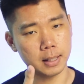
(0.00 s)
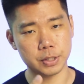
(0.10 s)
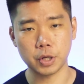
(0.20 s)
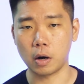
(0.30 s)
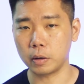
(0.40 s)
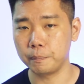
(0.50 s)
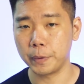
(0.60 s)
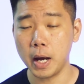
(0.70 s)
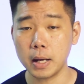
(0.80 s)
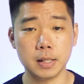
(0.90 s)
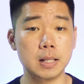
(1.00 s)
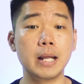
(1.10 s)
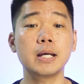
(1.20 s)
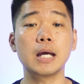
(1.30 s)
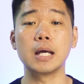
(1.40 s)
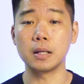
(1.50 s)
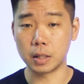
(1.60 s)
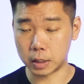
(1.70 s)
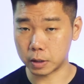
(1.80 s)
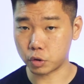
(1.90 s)
let's talk. There's a link in
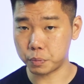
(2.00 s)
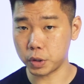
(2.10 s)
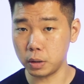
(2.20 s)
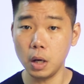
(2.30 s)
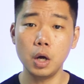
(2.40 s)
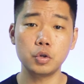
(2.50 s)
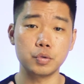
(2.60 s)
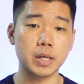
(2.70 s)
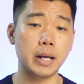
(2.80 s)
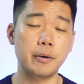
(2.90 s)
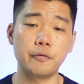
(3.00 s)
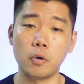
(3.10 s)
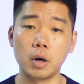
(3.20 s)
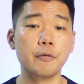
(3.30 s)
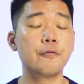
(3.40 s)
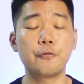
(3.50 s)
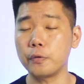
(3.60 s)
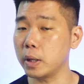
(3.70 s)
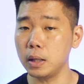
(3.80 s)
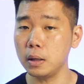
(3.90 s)
the description to sign up for a
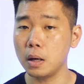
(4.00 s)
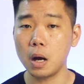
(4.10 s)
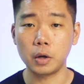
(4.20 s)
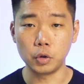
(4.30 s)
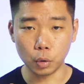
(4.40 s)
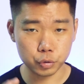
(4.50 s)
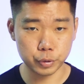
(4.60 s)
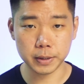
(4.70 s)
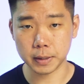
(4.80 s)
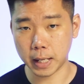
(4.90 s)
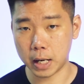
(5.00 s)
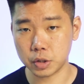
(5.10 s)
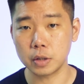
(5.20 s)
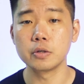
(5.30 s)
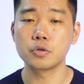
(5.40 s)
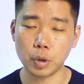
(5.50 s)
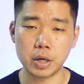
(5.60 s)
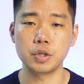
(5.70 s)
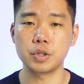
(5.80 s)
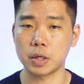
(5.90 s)
free, no strings attached
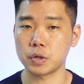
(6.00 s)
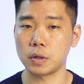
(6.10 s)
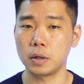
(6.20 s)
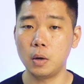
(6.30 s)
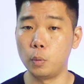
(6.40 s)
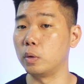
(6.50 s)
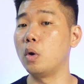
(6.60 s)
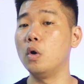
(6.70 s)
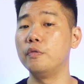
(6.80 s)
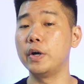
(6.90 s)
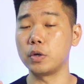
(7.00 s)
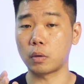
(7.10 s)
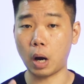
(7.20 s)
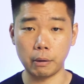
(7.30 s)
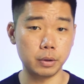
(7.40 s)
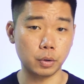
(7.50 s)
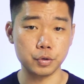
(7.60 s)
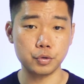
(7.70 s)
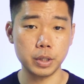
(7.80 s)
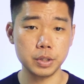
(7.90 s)
strategy session. We'll go over your current
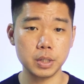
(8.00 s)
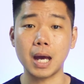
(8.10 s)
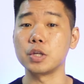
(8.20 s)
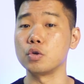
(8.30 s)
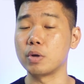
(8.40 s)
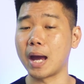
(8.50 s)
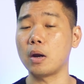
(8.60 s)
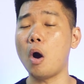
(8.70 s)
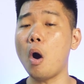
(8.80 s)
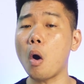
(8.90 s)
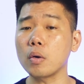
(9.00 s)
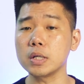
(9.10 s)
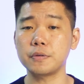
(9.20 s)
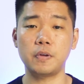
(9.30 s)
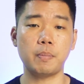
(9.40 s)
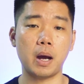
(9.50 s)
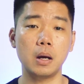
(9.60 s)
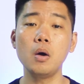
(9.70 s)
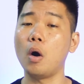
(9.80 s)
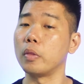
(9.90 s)
constraints and you get honest
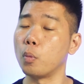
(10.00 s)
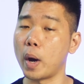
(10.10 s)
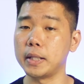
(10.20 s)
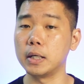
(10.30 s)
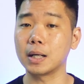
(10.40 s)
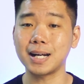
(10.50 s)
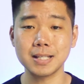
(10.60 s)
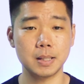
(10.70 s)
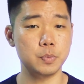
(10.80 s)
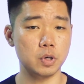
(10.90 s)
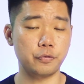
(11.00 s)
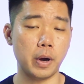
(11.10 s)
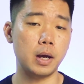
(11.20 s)
feedback on whether custom software